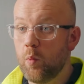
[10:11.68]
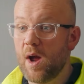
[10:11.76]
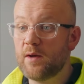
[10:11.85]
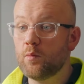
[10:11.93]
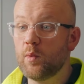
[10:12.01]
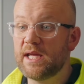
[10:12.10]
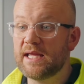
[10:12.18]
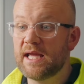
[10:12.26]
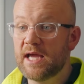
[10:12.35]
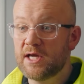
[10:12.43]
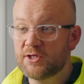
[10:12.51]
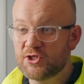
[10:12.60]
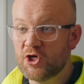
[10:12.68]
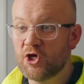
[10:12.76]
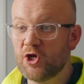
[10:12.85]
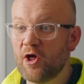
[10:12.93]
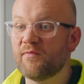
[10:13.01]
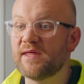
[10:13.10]
when we
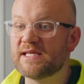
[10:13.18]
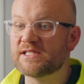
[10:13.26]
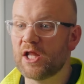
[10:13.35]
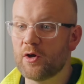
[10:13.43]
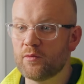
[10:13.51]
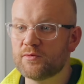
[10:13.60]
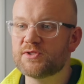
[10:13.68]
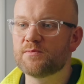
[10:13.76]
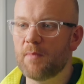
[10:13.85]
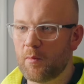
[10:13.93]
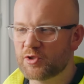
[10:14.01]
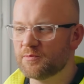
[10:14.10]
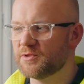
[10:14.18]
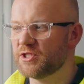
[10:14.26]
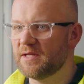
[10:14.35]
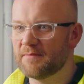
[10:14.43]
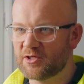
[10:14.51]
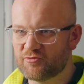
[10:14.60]
turn on these loads, my washing
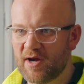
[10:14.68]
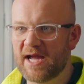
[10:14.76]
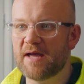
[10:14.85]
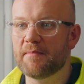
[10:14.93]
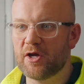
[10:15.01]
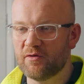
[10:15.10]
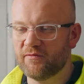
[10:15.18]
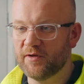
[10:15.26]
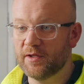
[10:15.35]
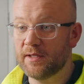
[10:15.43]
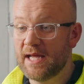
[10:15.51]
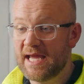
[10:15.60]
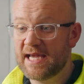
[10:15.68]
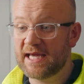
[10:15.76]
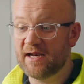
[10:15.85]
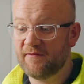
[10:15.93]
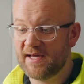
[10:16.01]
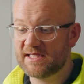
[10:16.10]
machine, my dryer, my oven,
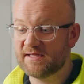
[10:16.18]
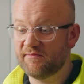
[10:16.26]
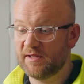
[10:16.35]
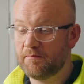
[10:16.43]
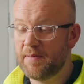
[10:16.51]
can effectively